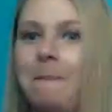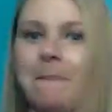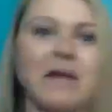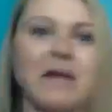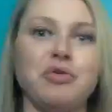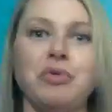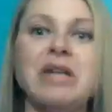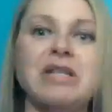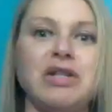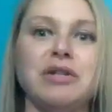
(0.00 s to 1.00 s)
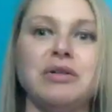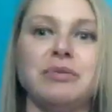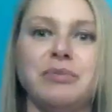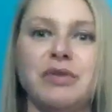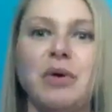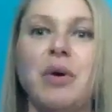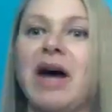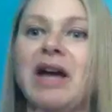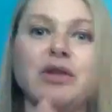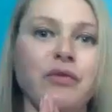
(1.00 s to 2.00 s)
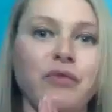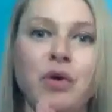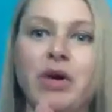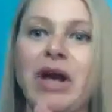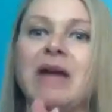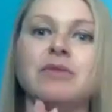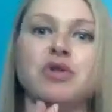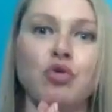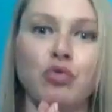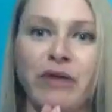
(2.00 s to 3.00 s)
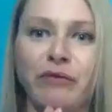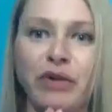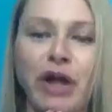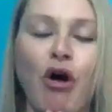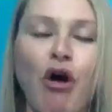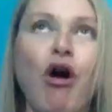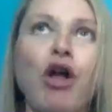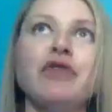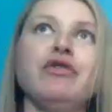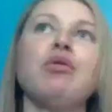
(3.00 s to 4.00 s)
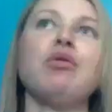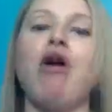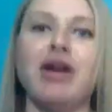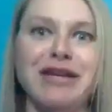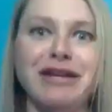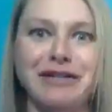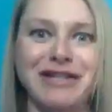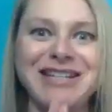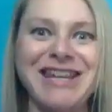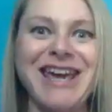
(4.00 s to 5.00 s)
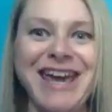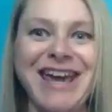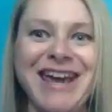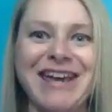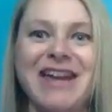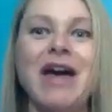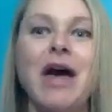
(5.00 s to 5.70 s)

That's great too. So I look forward. I am so grateful that all of you are here today.